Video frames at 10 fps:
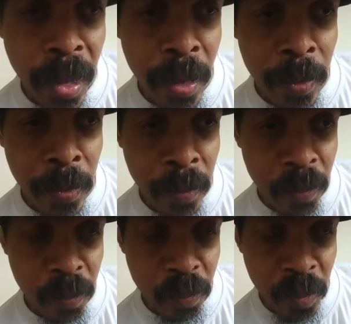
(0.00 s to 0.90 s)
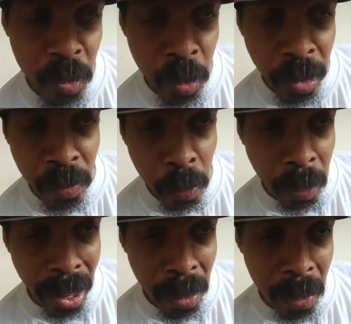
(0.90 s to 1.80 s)
and you have a
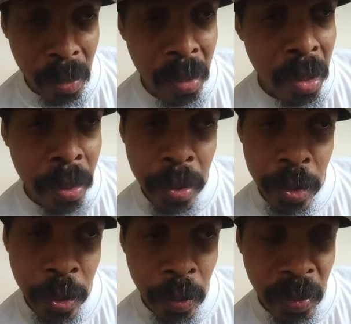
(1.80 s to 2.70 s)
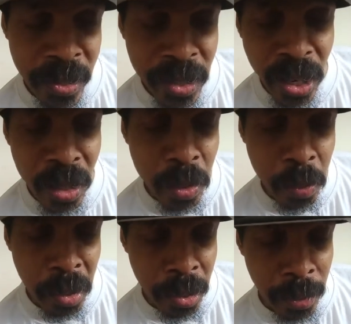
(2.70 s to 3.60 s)
problem, you can reach out to
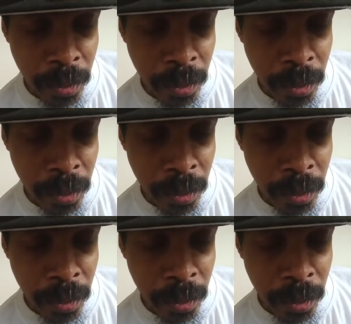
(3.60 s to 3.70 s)
me,